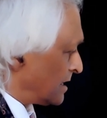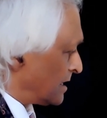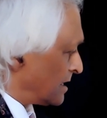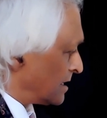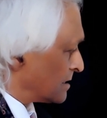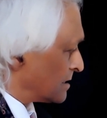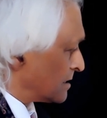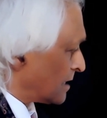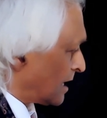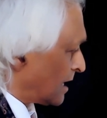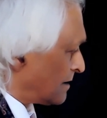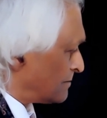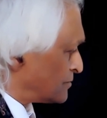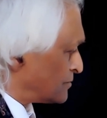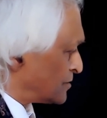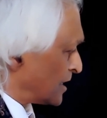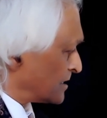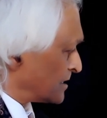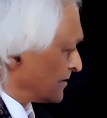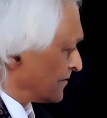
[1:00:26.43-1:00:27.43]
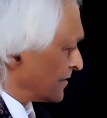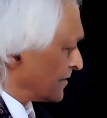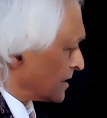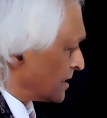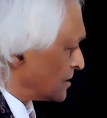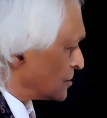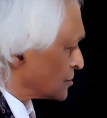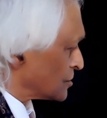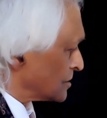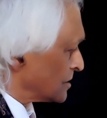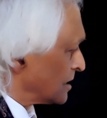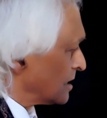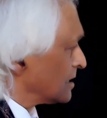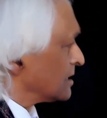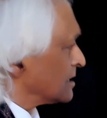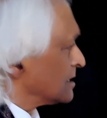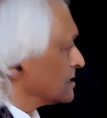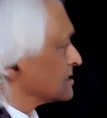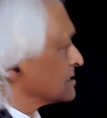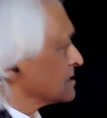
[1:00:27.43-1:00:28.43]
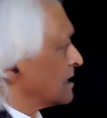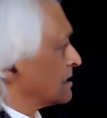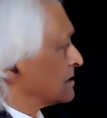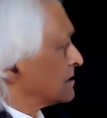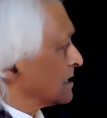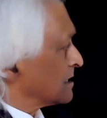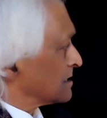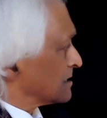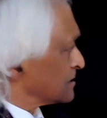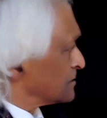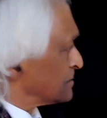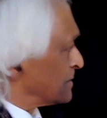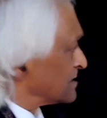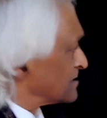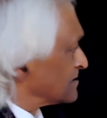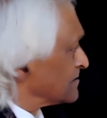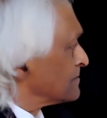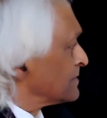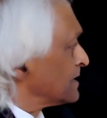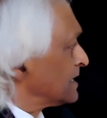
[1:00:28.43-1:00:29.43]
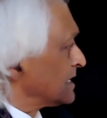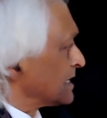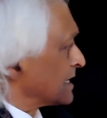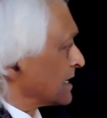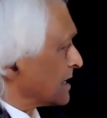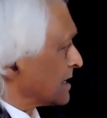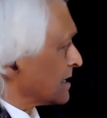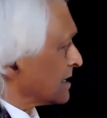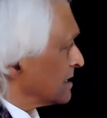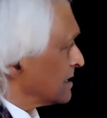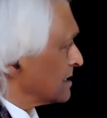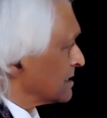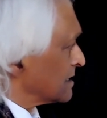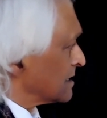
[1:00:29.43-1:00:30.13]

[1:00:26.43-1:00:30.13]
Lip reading: it, objectification is not the space of meeting.